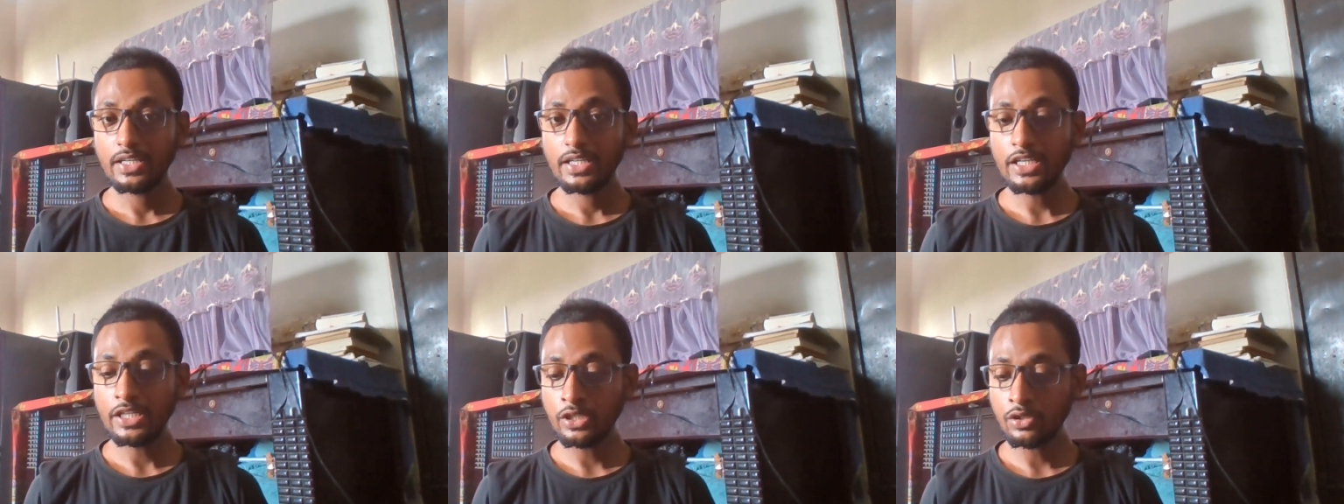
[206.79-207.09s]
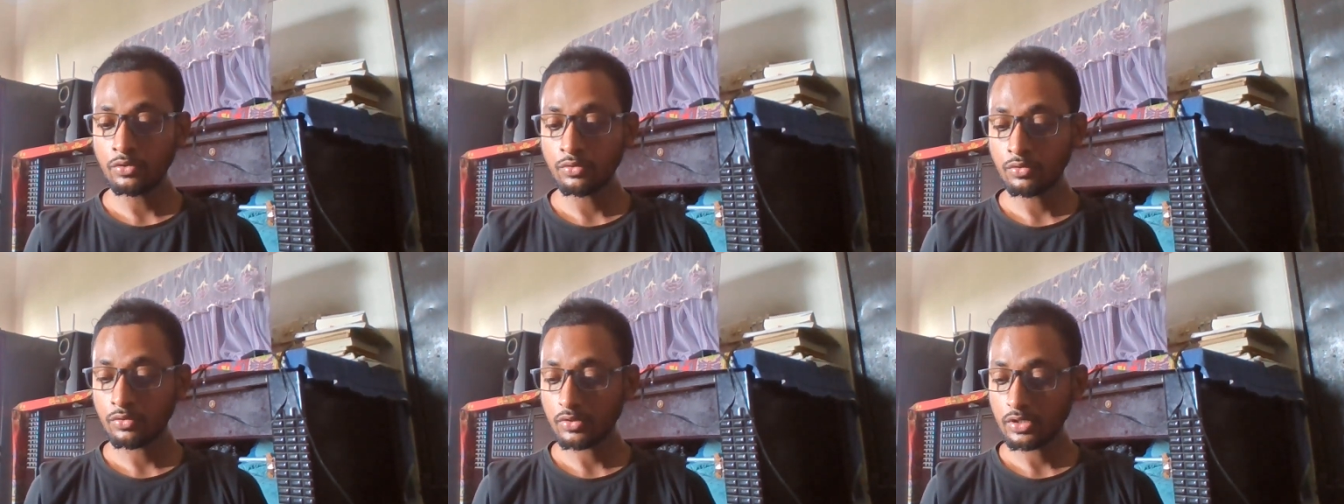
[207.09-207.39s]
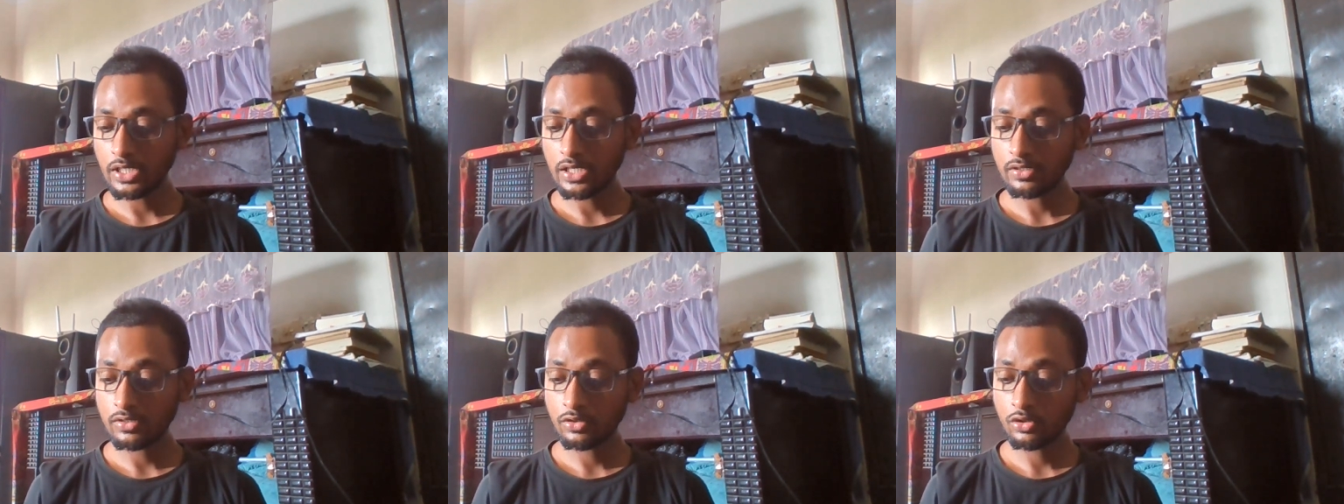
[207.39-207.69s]
into
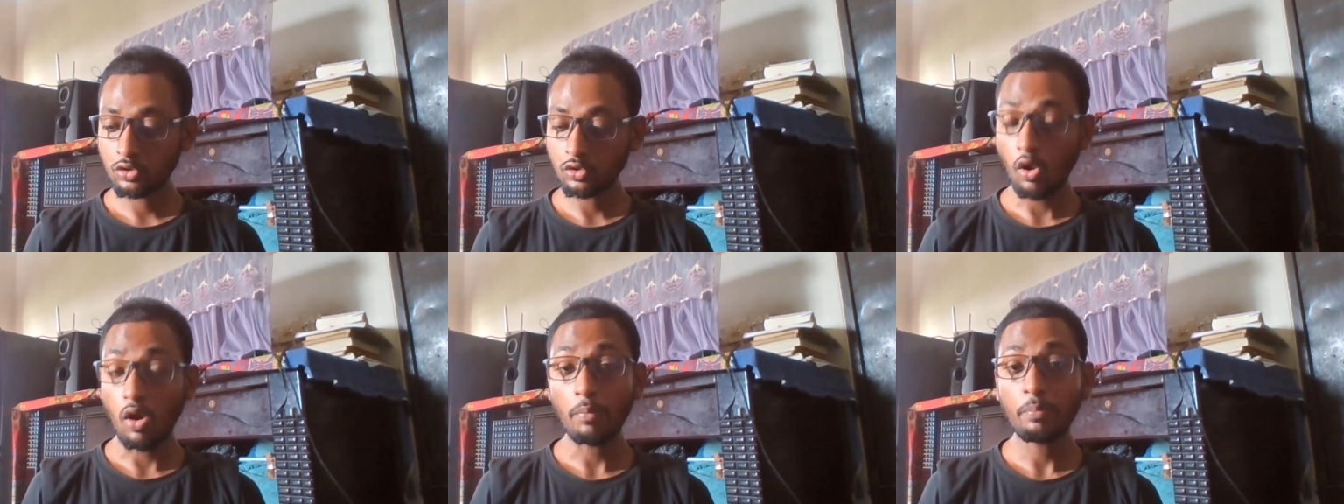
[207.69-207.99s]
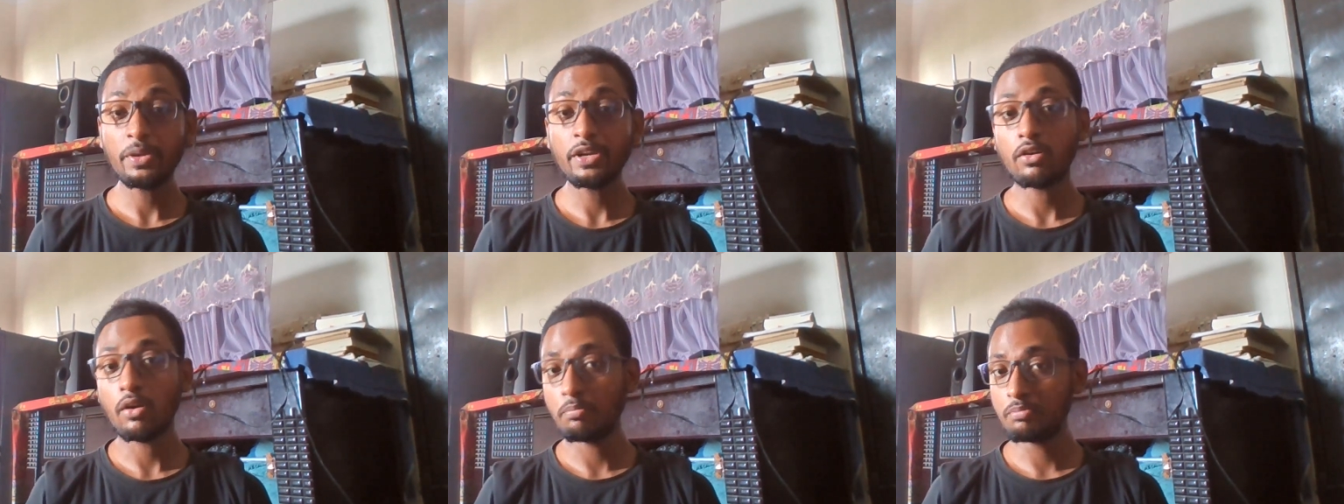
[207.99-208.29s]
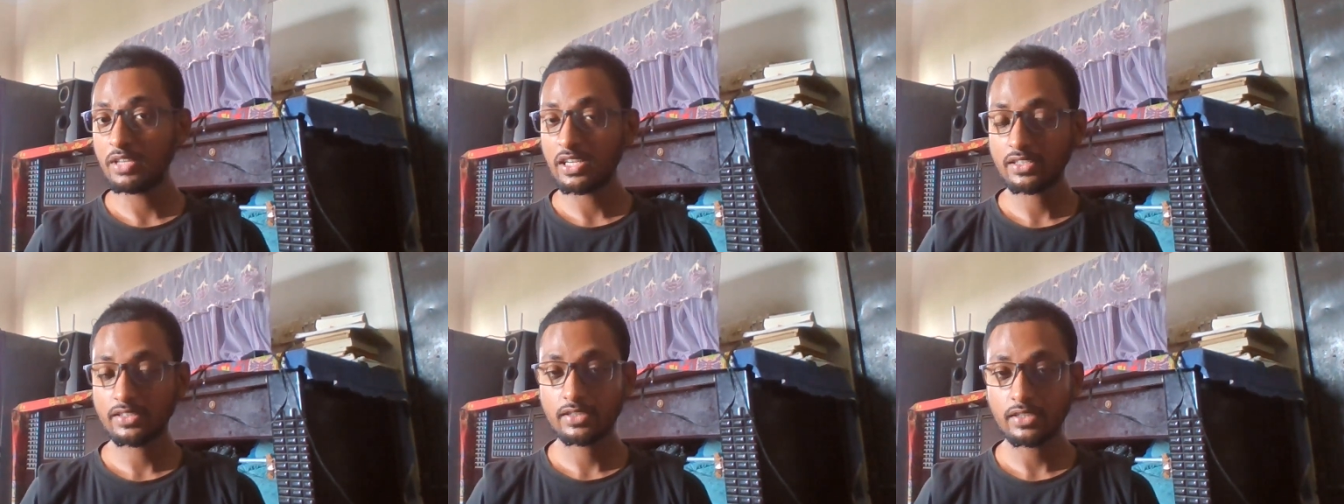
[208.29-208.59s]
the topic
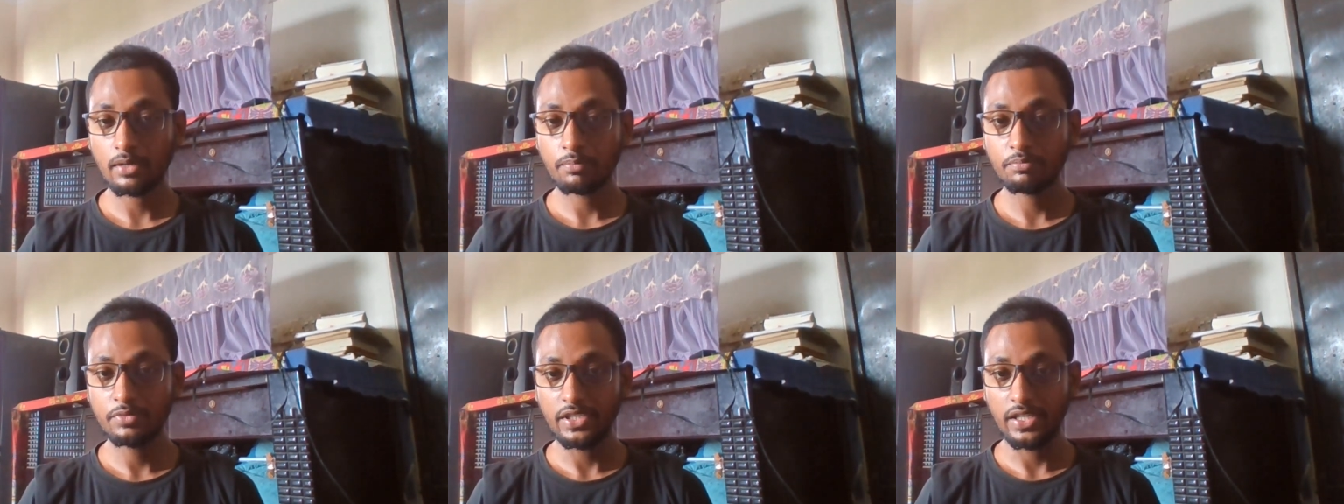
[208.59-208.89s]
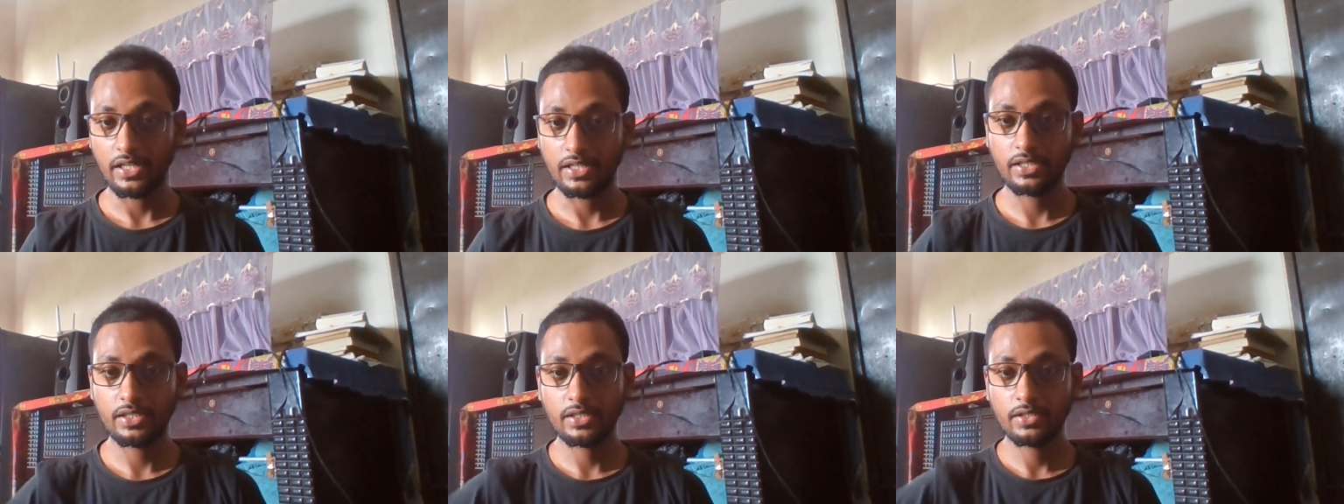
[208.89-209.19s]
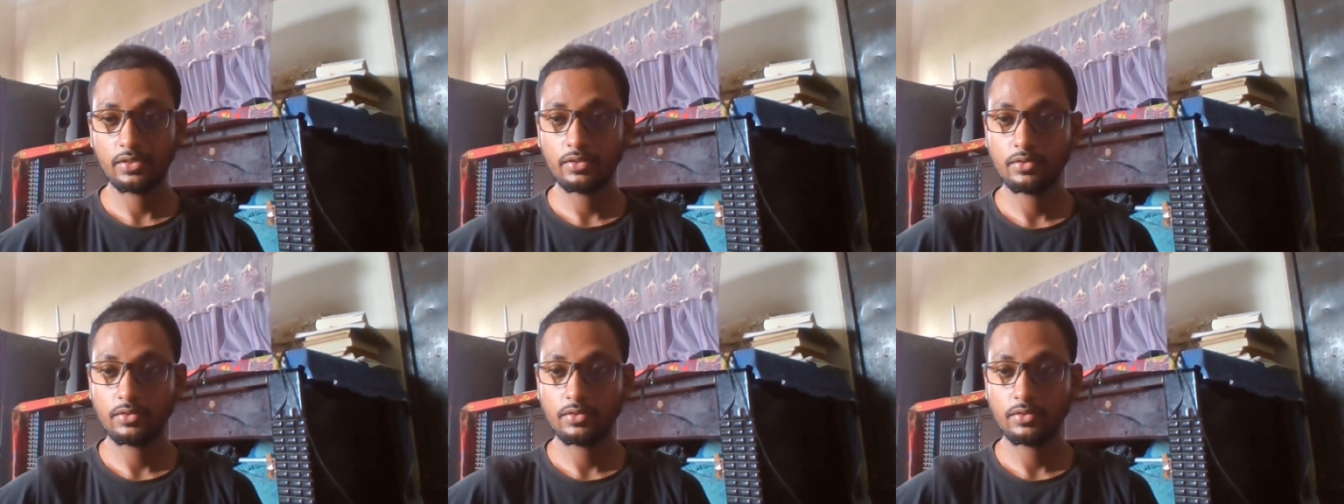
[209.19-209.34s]
of that subject.